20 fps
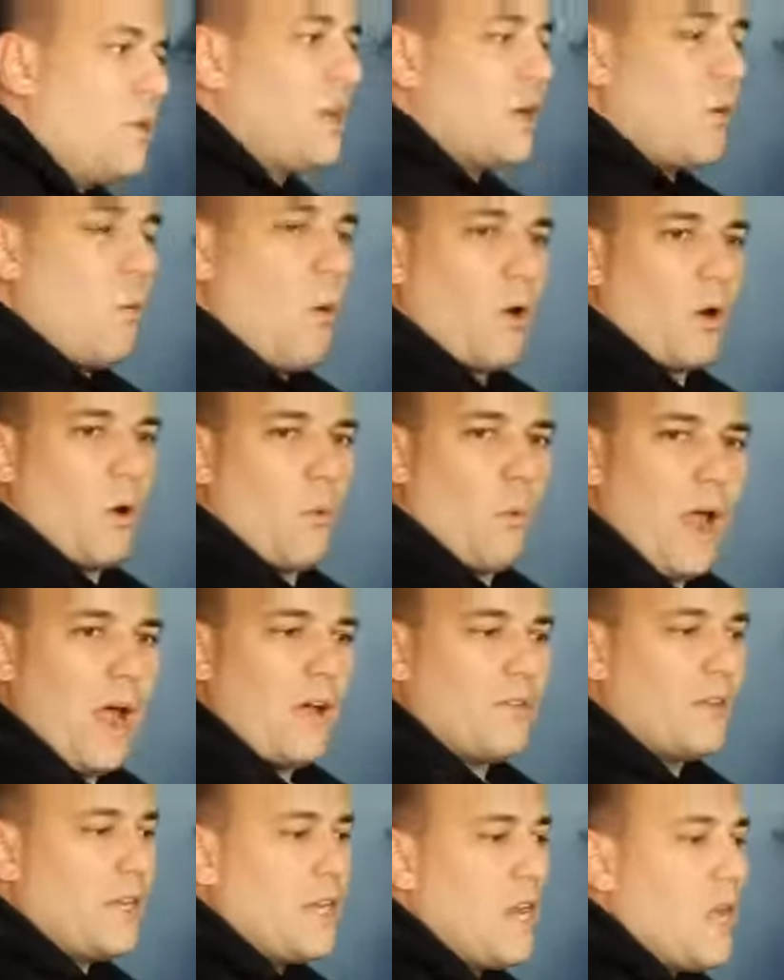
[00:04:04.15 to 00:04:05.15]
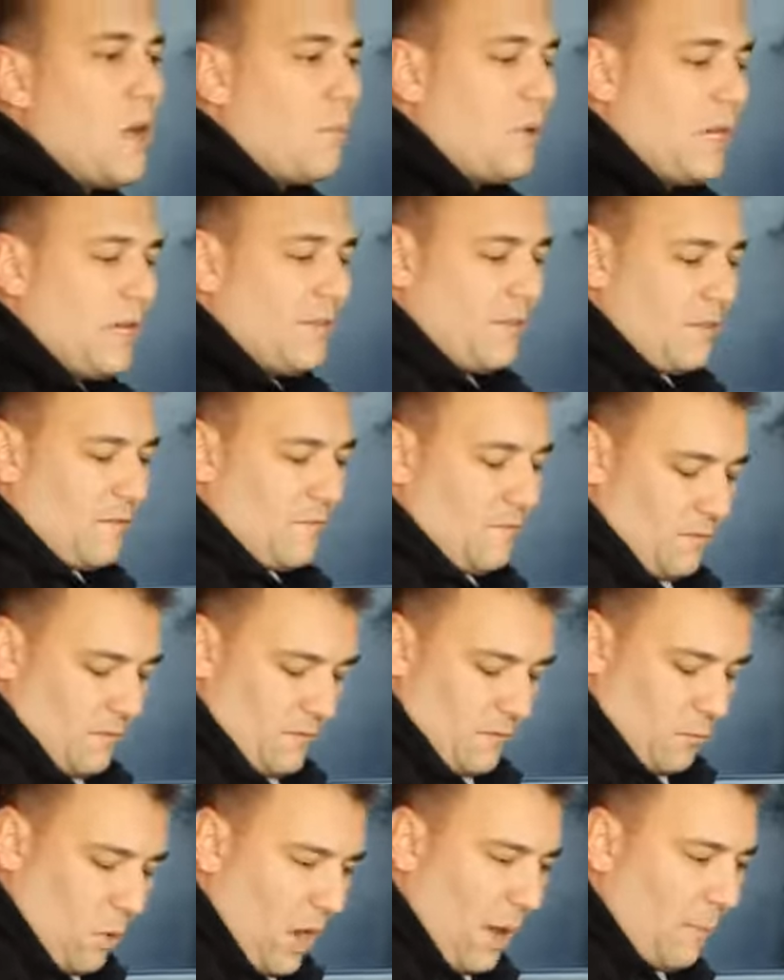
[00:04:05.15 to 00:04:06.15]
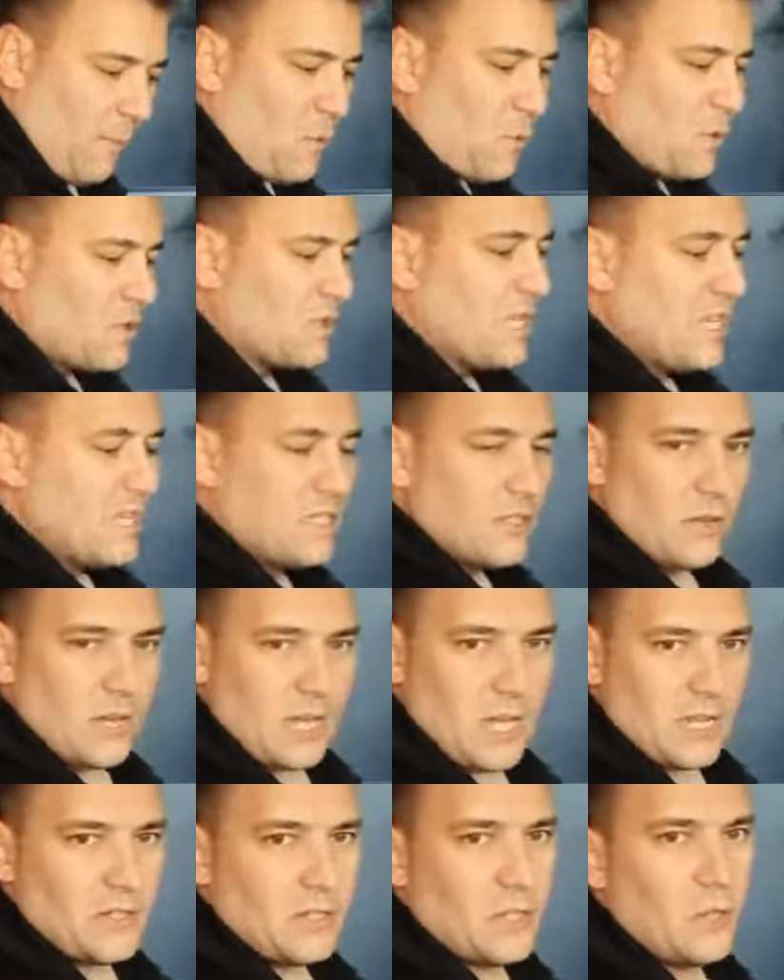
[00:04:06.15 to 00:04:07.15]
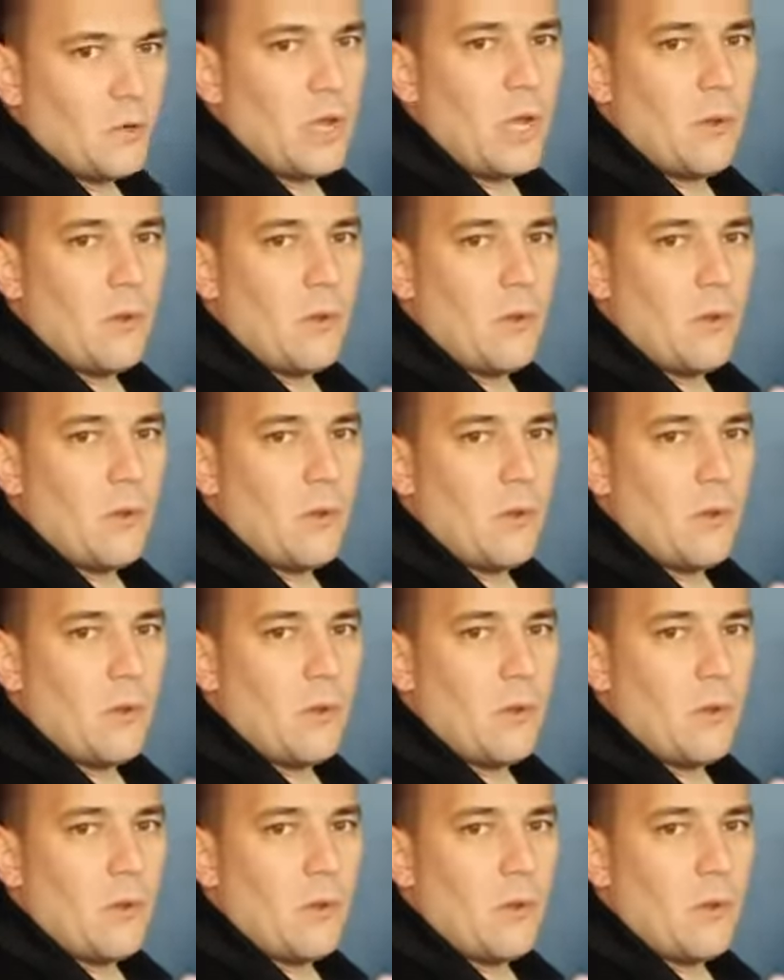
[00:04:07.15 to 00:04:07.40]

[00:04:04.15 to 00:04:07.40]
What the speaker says: We can work around it, but if the weapon was easier to get to,